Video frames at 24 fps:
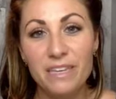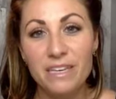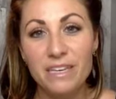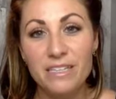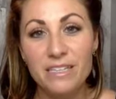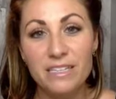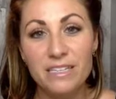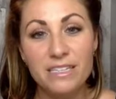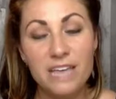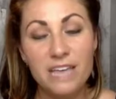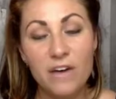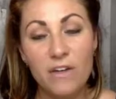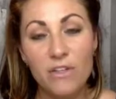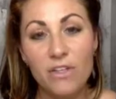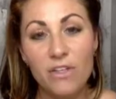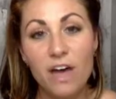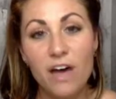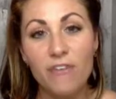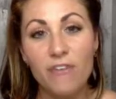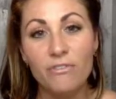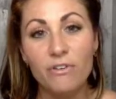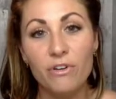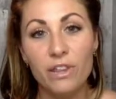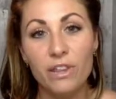
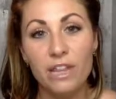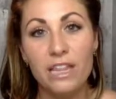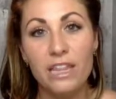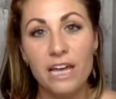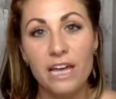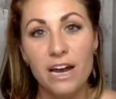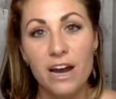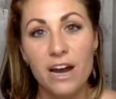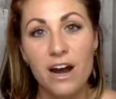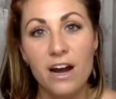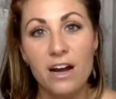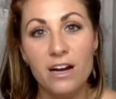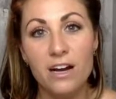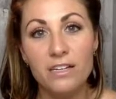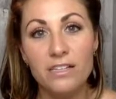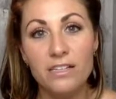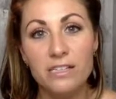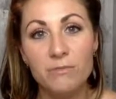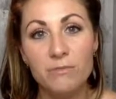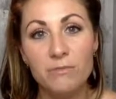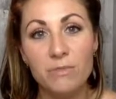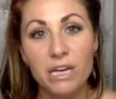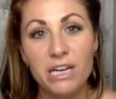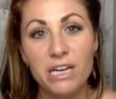thoughtful that they are
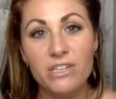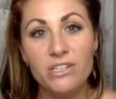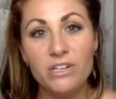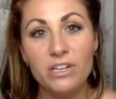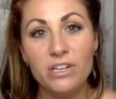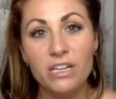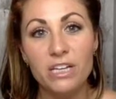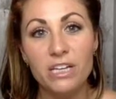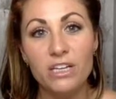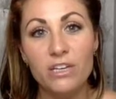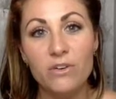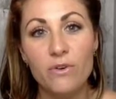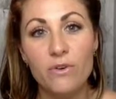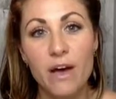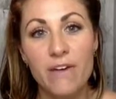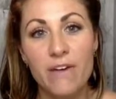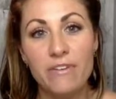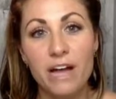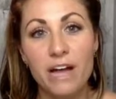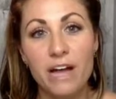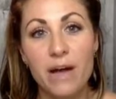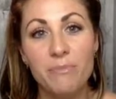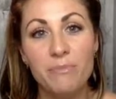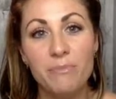to make sure that you have a
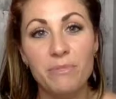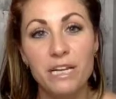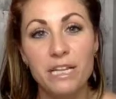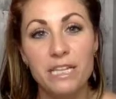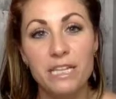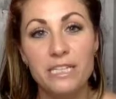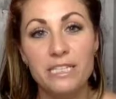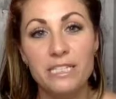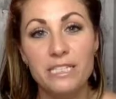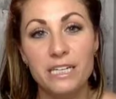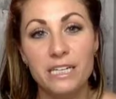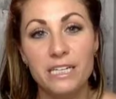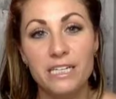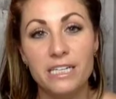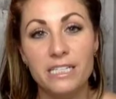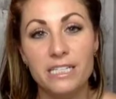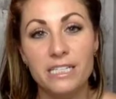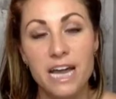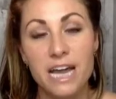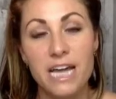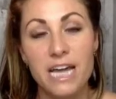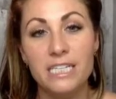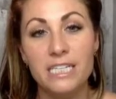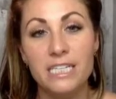company that's going to
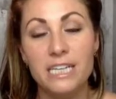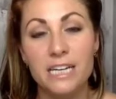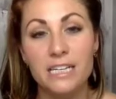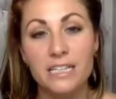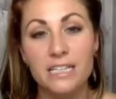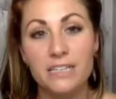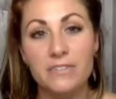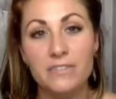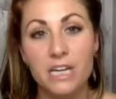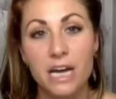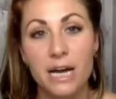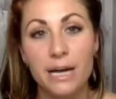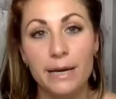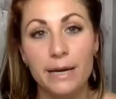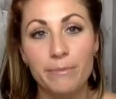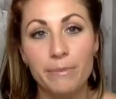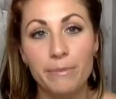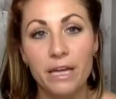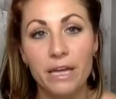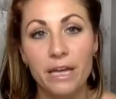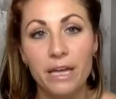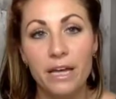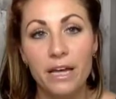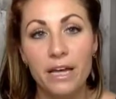stand the test of time.
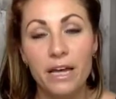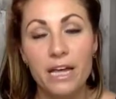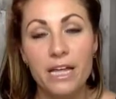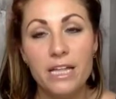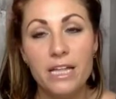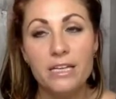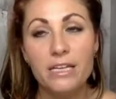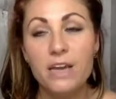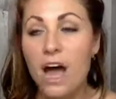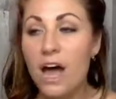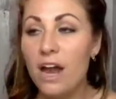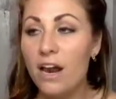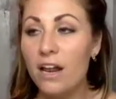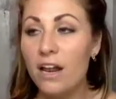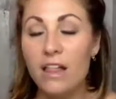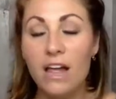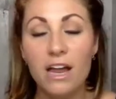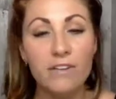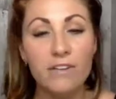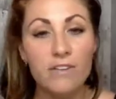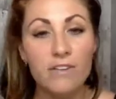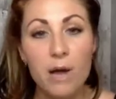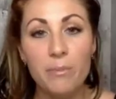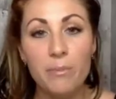Not a
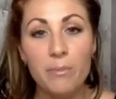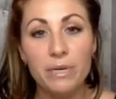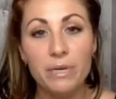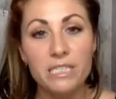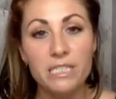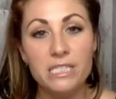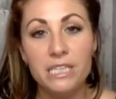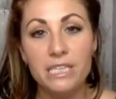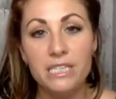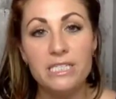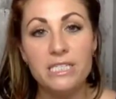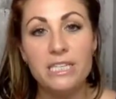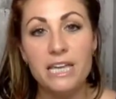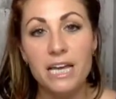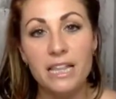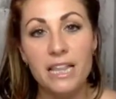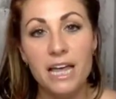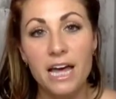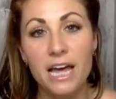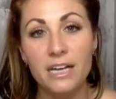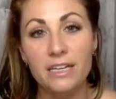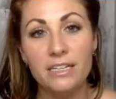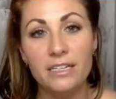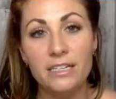lot of companies can say
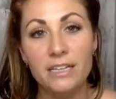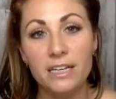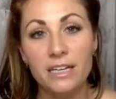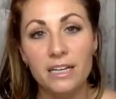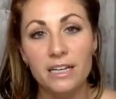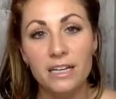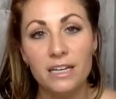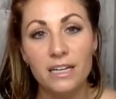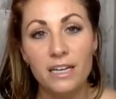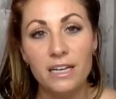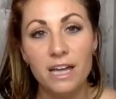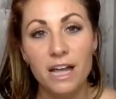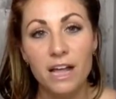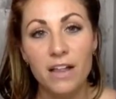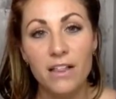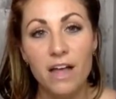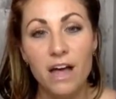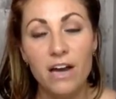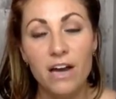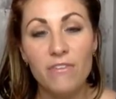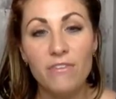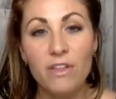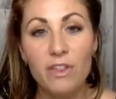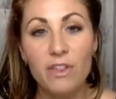that. A
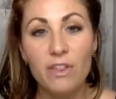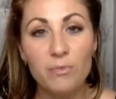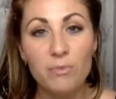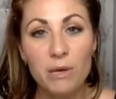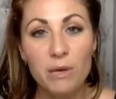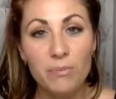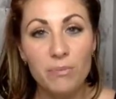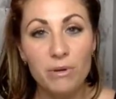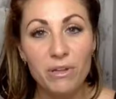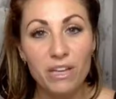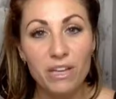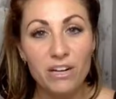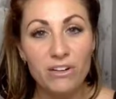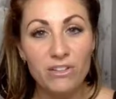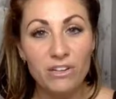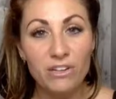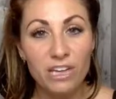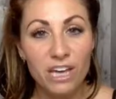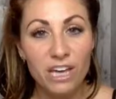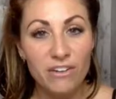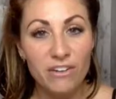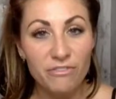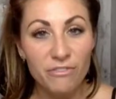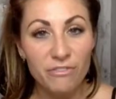lot of other people, they're
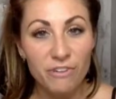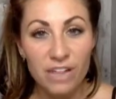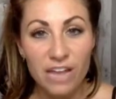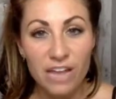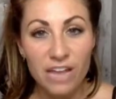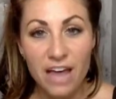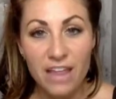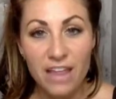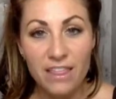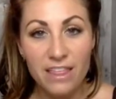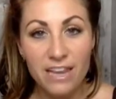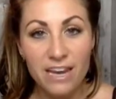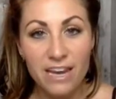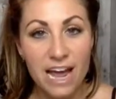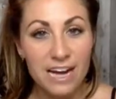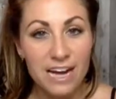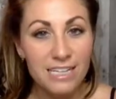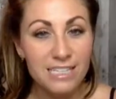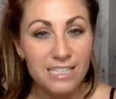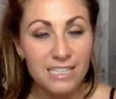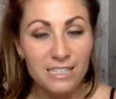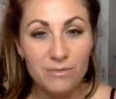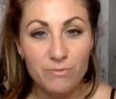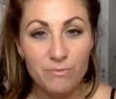looking for the
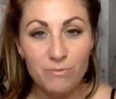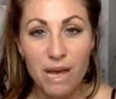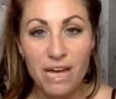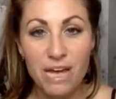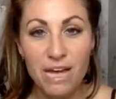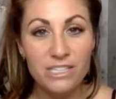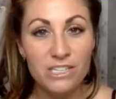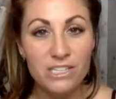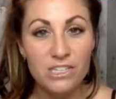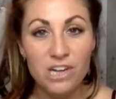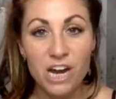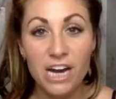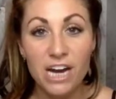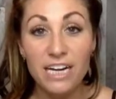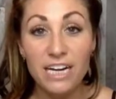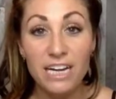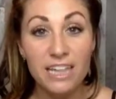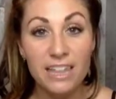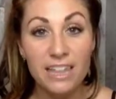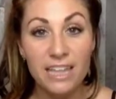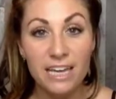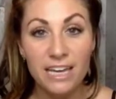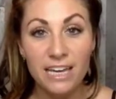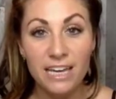next best shiny
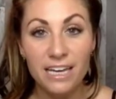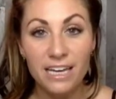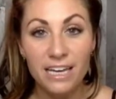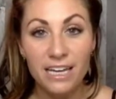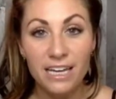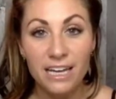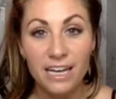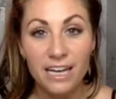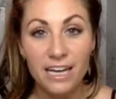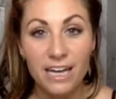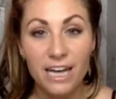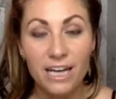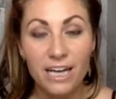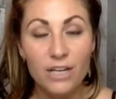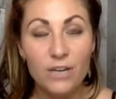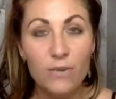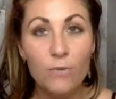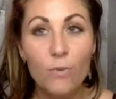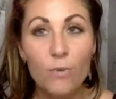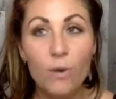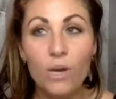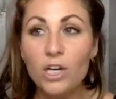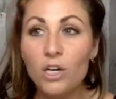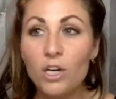thing. And you
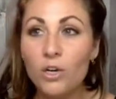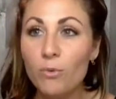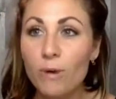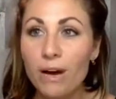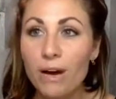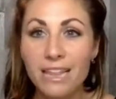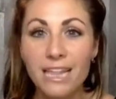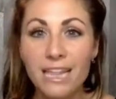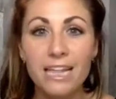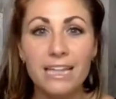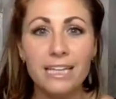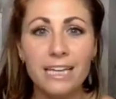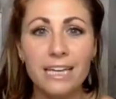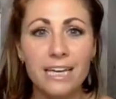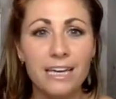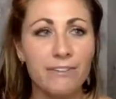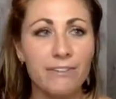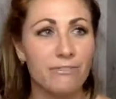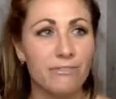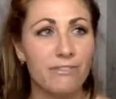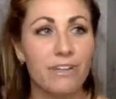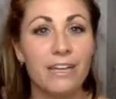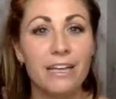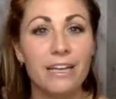wonder why they leave.